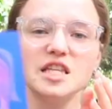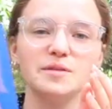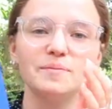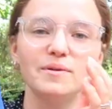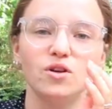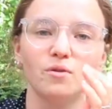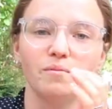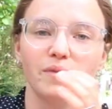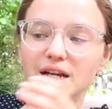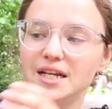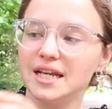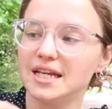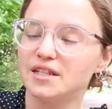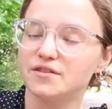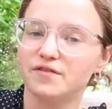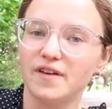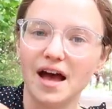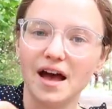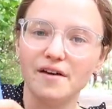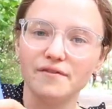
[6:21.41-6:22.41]
has been on my
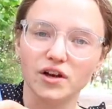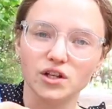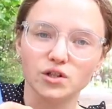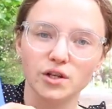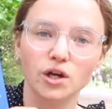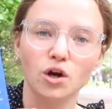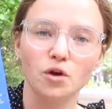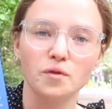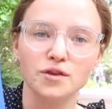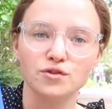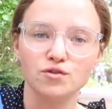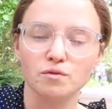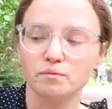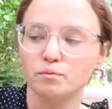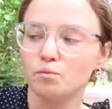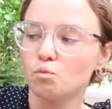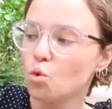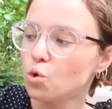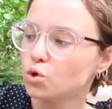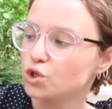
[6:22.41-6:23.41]
list forever. So I got this
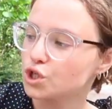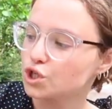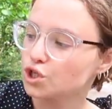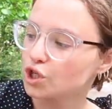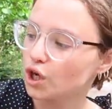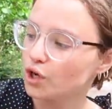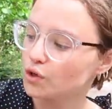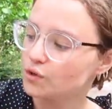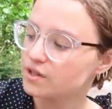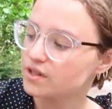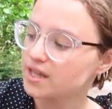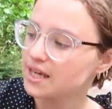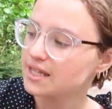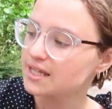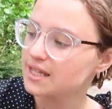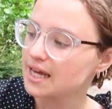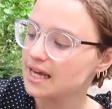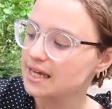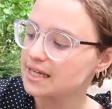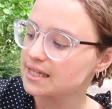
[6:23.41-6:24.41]
from Waterstones.
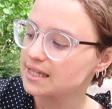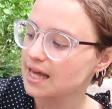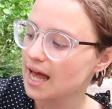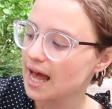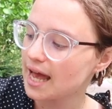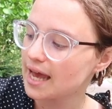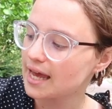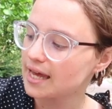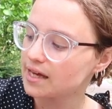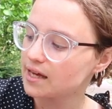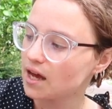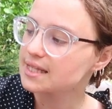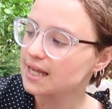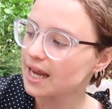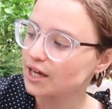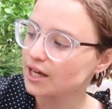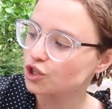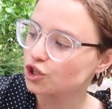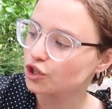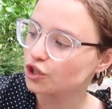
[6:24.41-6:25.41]
This is a
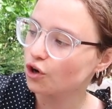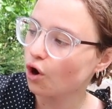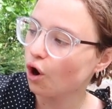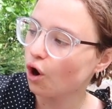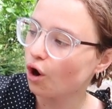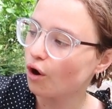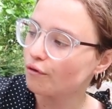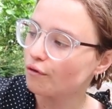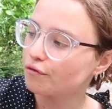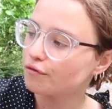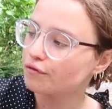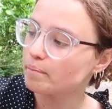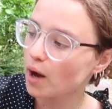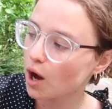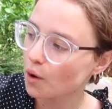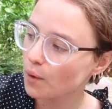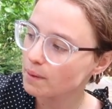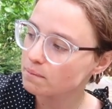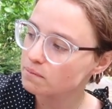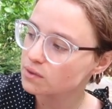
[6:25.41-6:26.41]
selection of
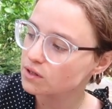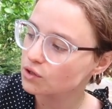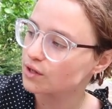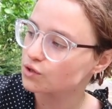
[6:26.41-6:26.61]
poems.